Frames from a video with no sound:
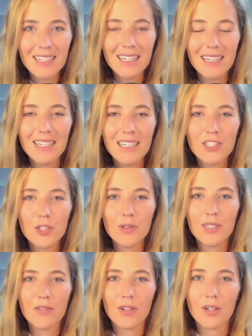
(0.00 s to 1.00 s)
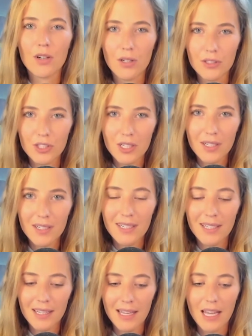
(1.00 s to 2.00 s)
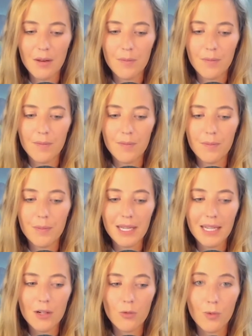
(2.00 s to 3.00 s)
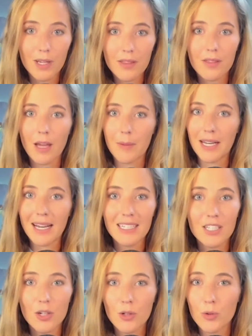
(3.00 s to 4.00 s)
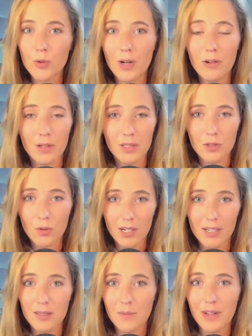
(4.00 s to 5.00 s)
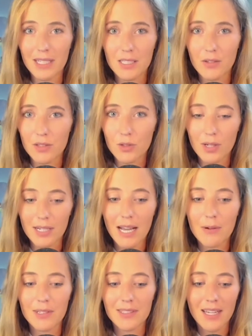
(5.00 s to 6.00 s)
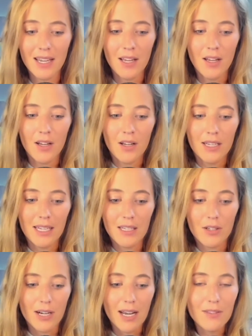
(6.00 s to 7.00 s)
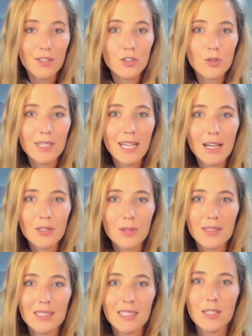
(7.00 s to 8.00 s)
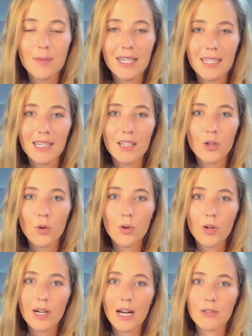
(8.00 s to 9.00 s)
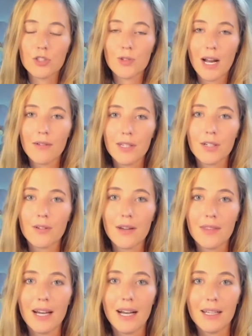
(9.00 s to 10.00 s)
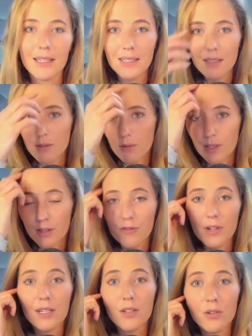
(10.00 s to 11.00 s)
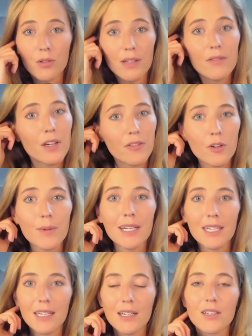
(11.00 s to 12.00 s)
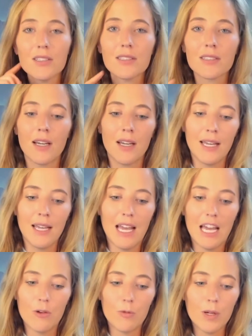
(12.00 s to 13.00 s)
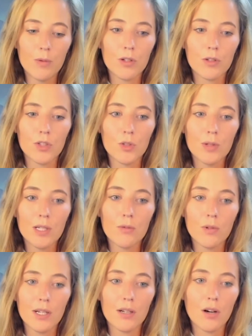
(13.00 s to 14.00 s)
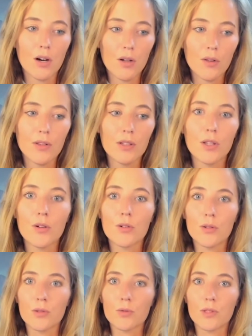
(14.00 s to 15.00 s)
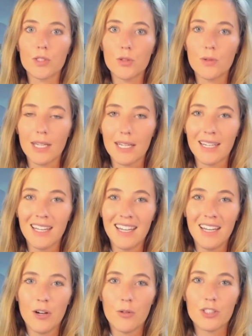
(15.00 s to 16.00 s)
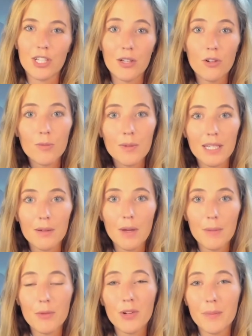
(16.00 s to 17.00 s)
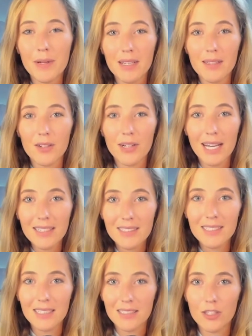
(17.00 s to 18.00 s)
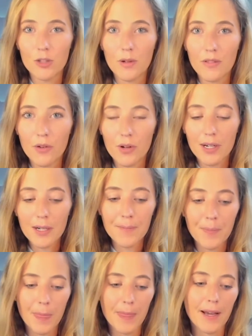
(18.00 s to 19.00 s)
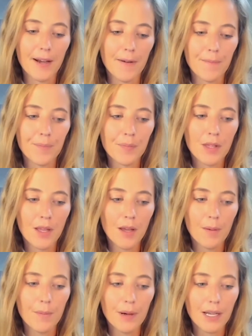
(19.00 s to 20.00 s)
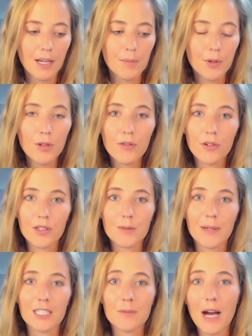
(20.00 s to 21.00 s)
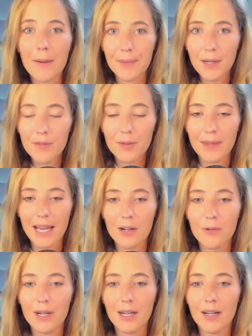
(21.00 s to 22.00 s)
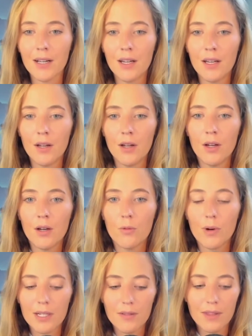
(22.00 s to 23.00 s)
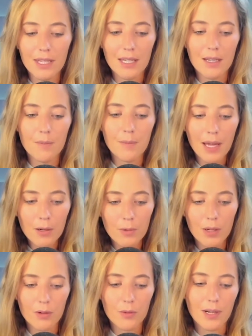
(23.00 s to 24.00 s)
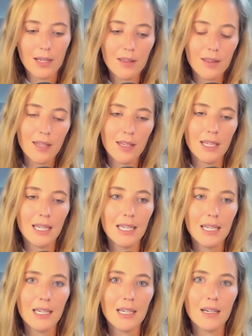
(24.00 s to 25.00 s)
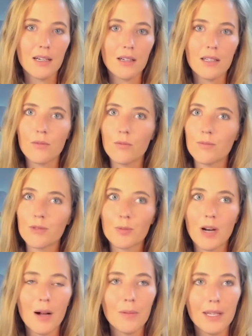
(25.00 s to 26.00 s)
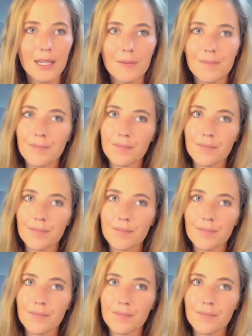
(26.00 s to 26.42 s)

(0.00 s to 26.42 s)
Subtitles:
getting into a different culture and being with, I didn't go to a resort, some fancy resort. I was either at the treehouse when I was in the Dominican, or I was traveling around the island with a friend who lived there for many years. And we were doing what all the locals were doing, which I normally maybe would have been a little hesitant to do before. But a beautiful experience popped up from that, where one of the men we were with, he was probably,